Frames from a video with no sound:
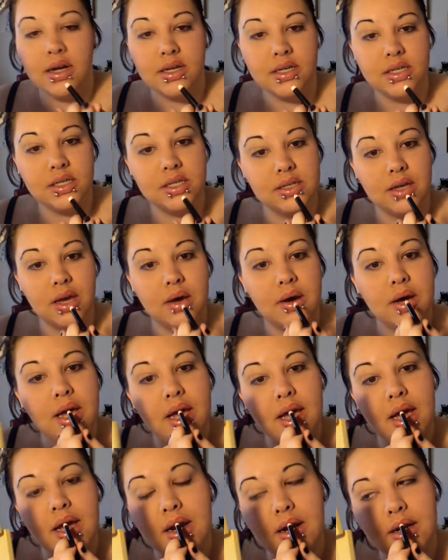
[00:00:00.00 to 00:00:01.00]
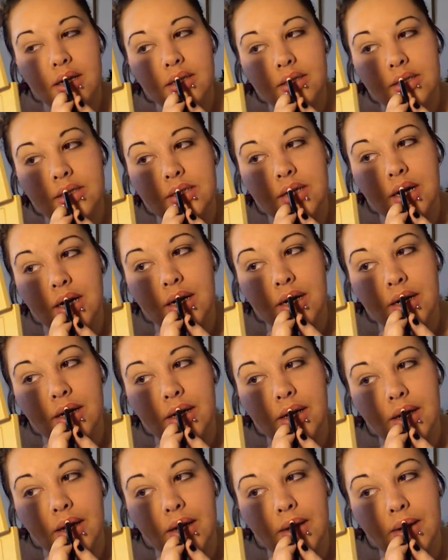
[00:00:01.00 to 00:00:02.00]
just go ahead and start,
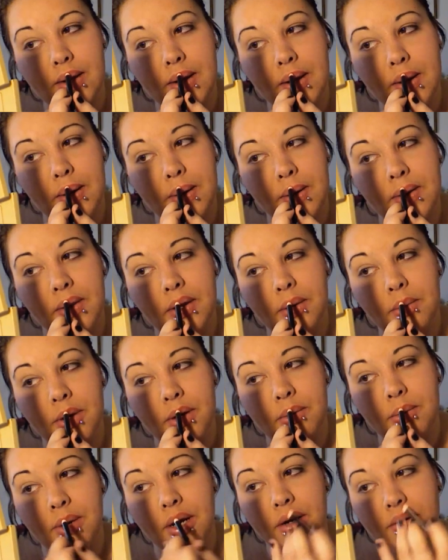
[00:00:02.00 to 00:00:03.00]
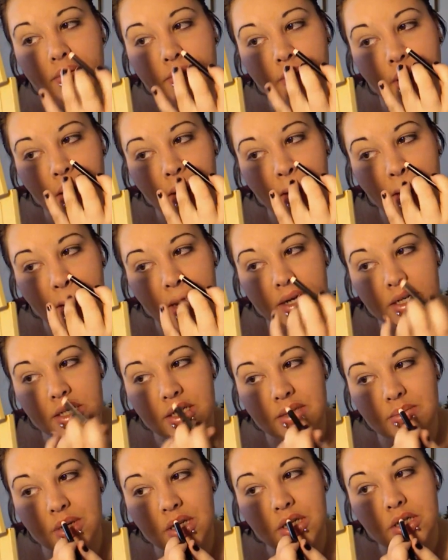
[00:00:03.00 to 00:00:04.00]
and you can go a little bit above.
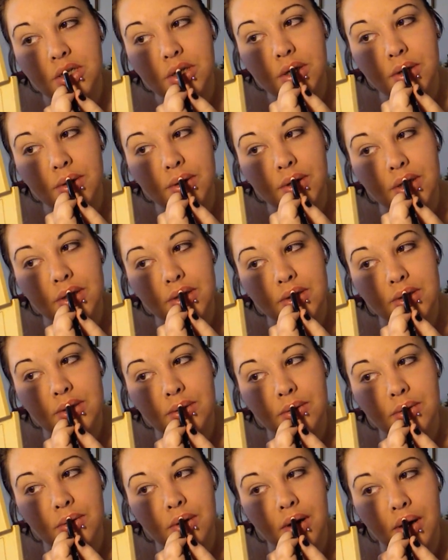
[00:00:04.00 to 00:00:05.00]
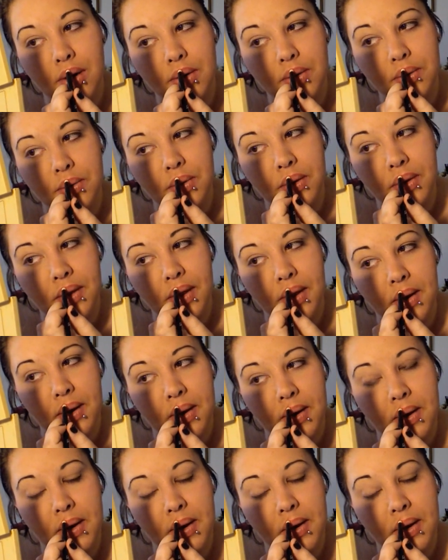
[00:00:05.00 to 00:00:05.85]
Just make sure you don't get too wild with it.